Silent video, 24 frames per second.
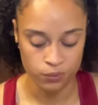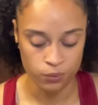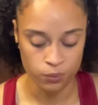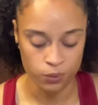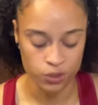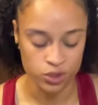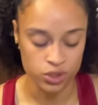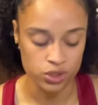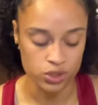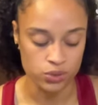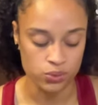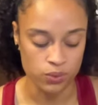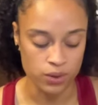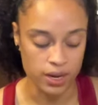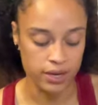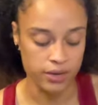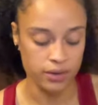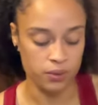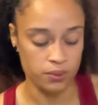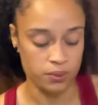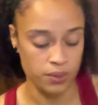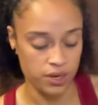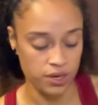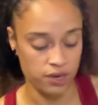which is why
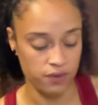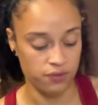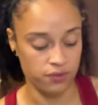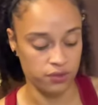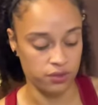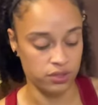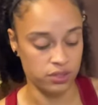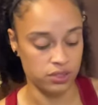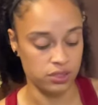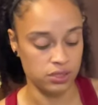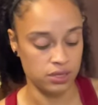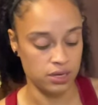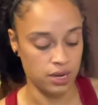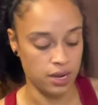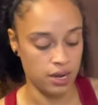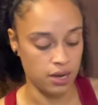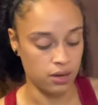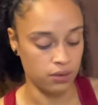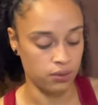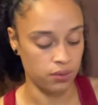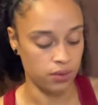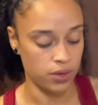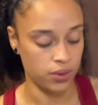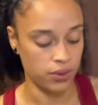you're ready for this
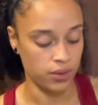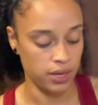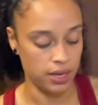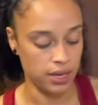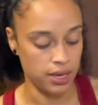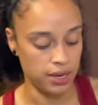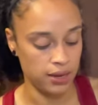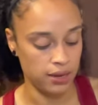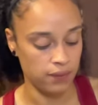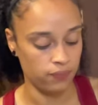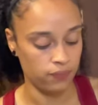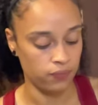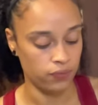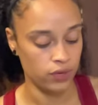now, okay?